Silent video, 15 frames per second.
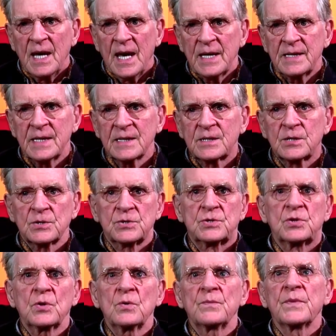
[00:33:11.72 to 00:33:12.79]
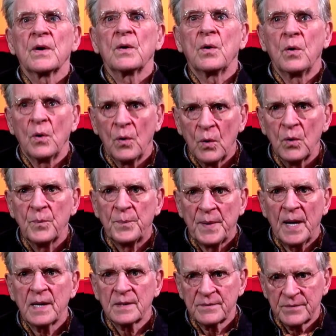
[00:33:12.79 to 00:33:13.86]
and he had consumed the whole
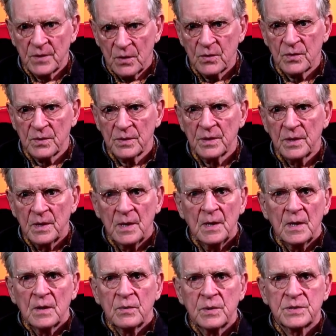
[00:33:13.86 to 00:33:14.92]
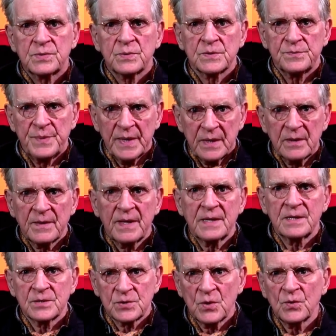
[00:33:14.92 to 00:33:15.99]
pot of yogurt, which was bigger than
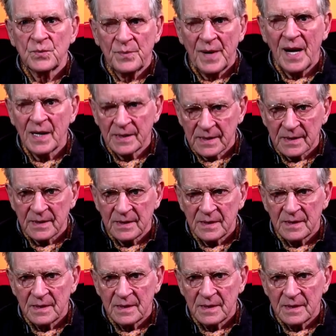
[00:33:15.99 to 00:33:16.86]
his own body.